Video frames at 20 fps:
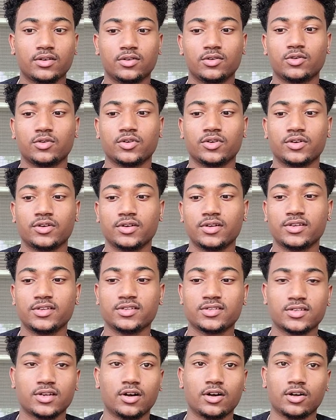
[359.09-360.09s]
or
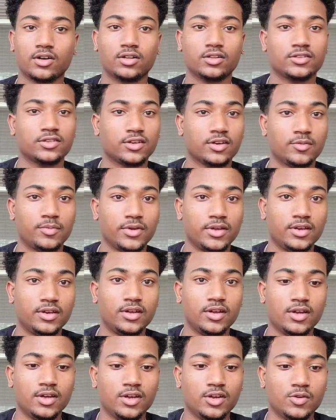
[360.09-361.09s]
his uncle took him in,
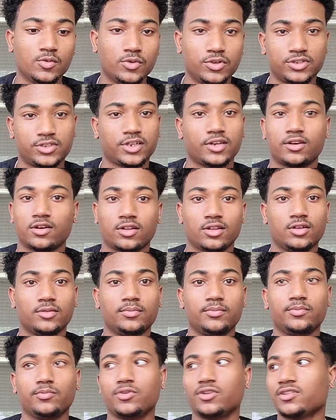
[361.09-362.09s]
which they call
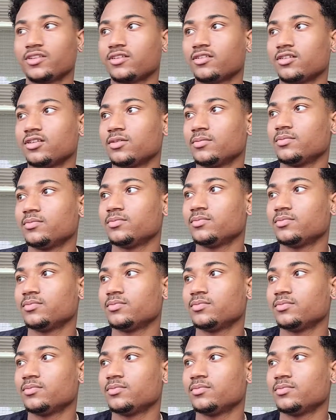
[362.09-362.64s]
him, what do they call him?